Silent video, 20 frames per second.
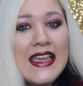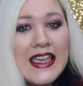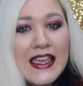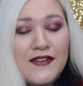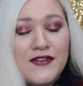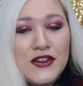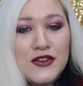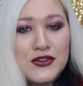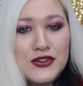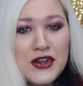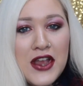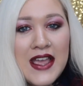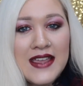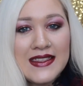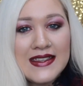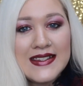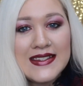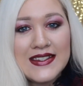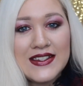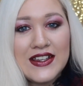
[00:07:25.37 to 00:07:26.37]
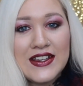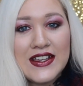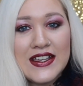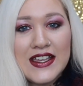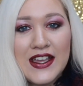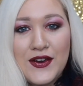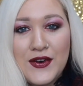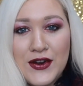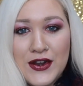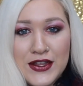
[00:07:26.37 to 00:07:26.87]
If you try this
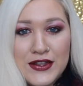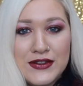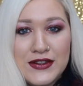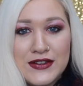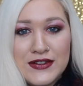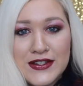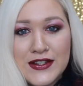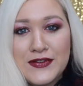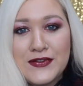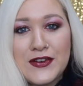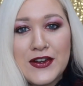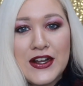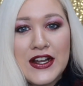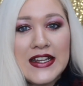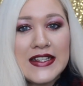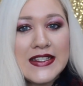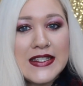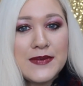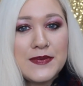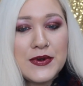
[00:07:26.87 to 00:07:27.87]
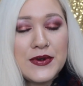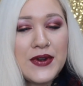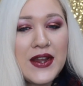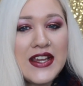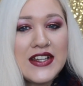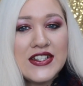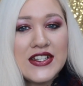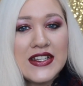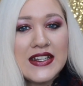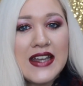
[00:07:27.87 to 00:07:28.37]
look or you use it for
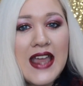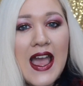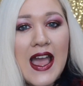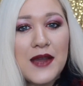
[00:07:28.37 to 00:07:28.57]
inspiration,